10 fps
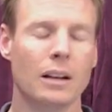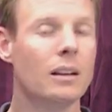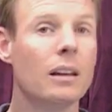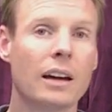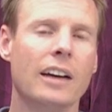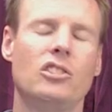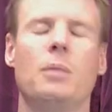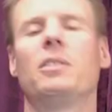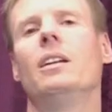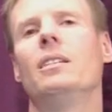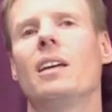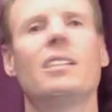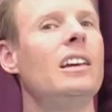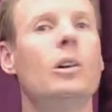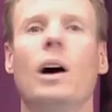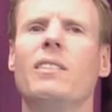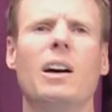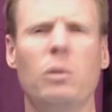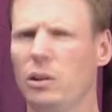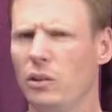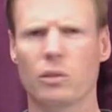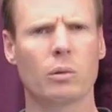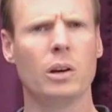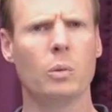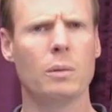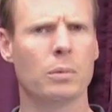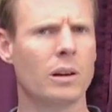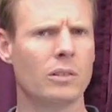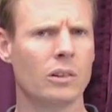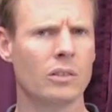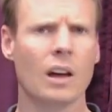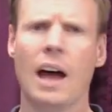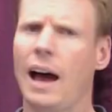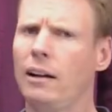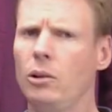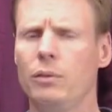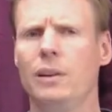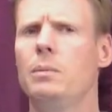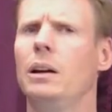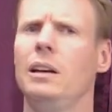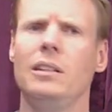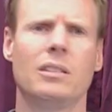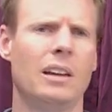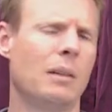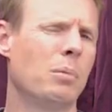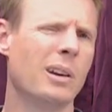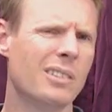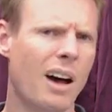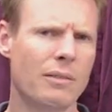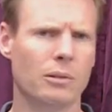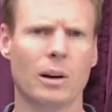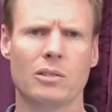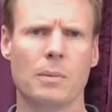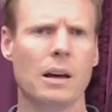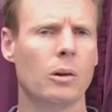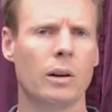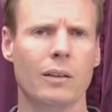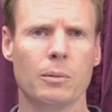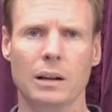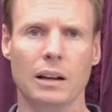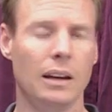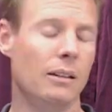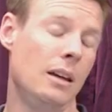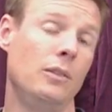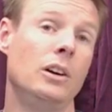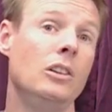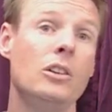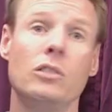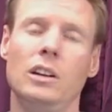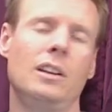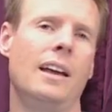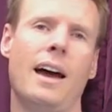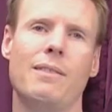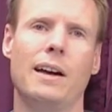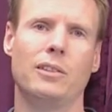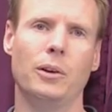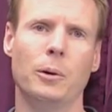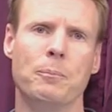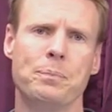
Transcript: Another guy jumps in and says, hey, you know what, I've got one of those 3-in-1 printers. I don't know if anybody needs to print off a resume or whatever, but if you could use it, you could have that too.